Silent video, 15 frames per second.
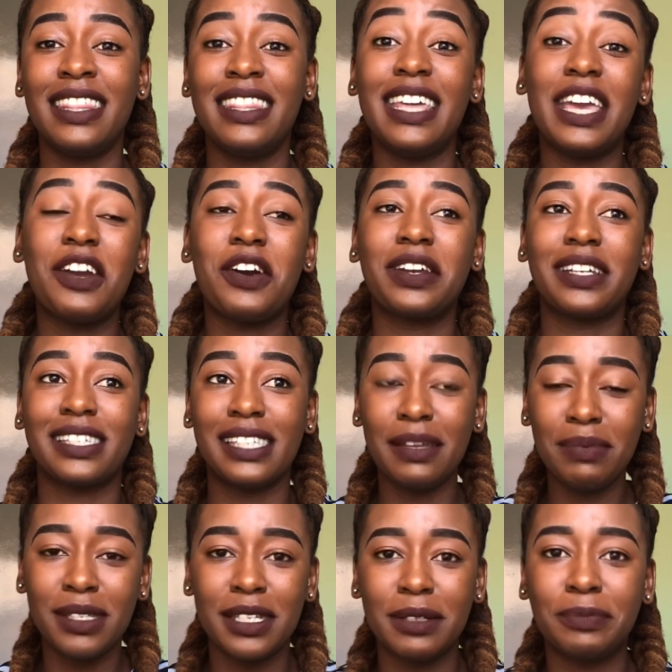they got
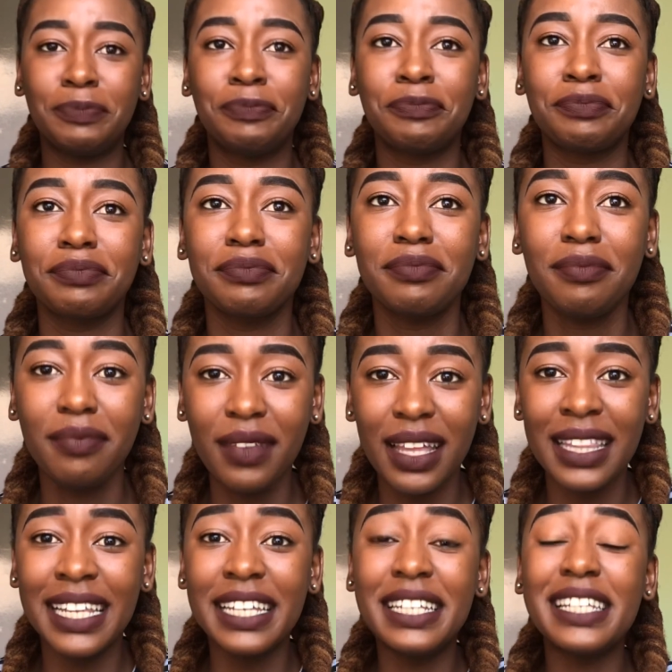accepted.
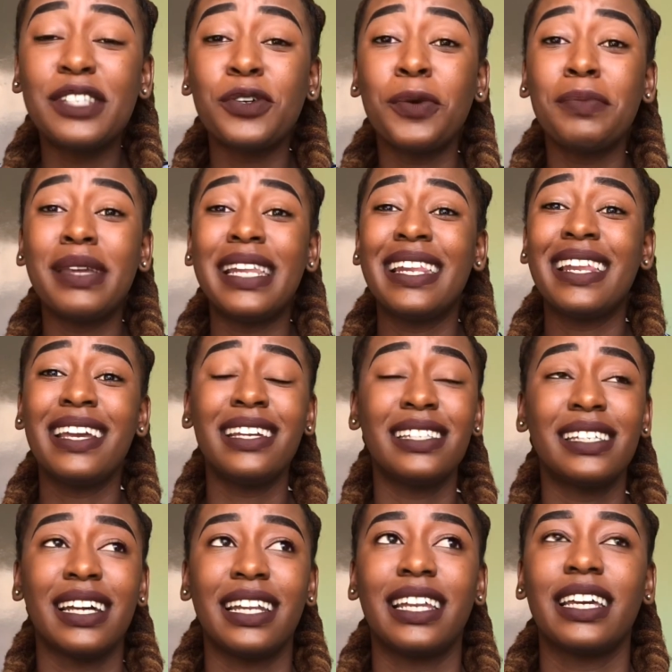Then they told me
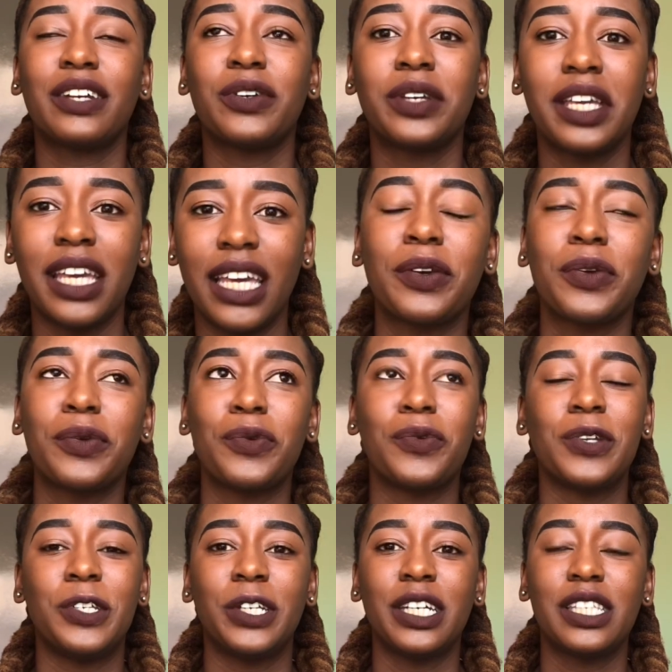later, like, okay,
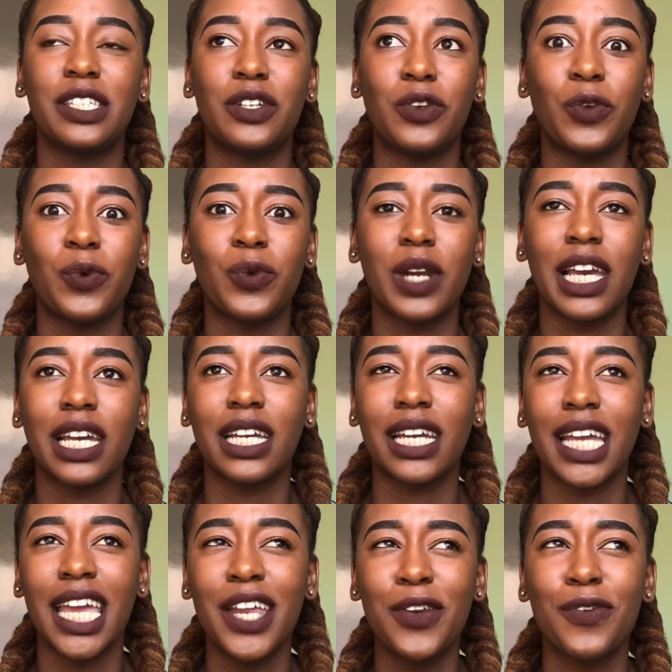rejected you,
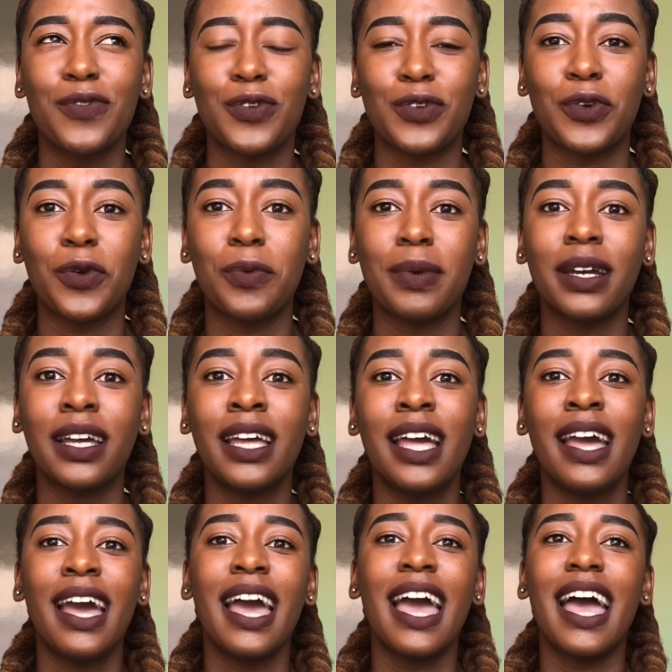like end of October.
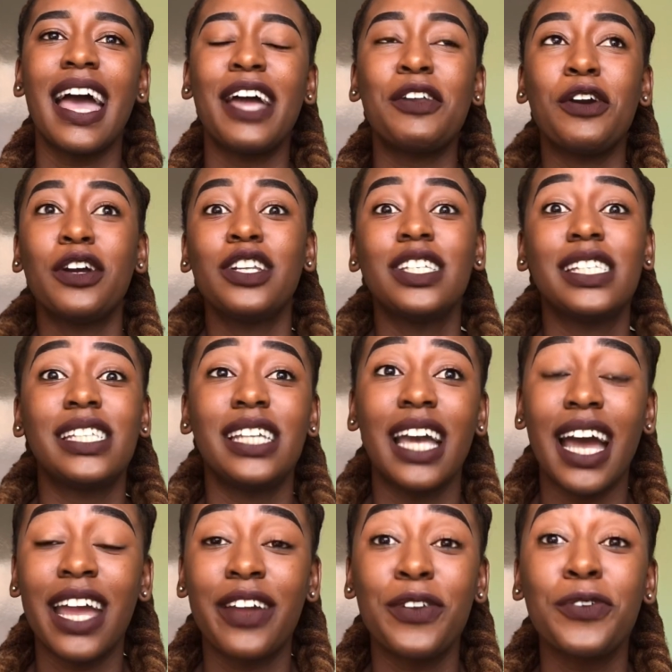And honestly,
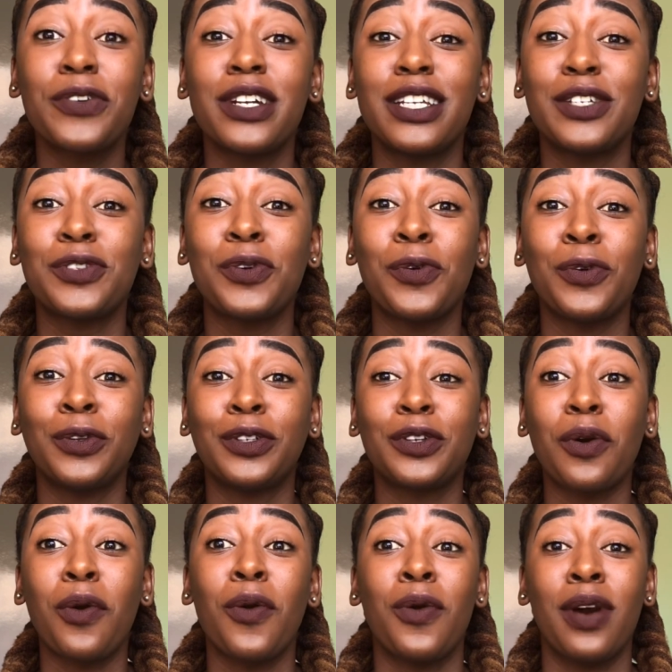I had already
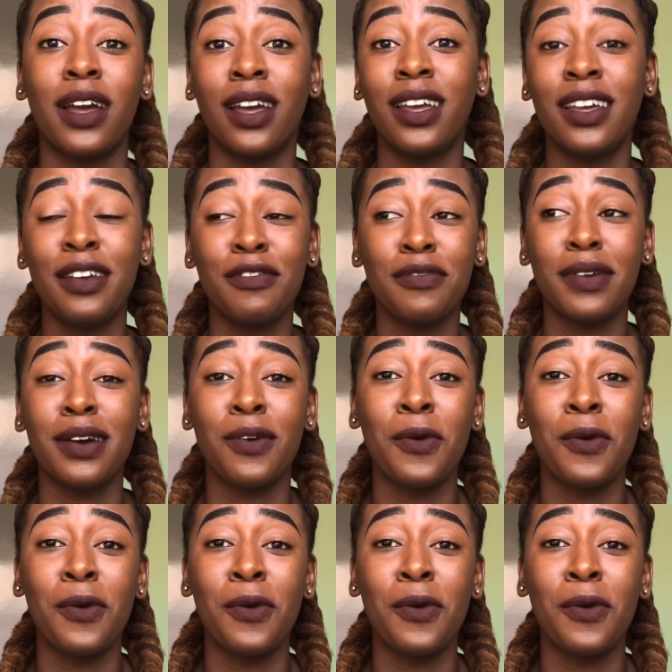told, if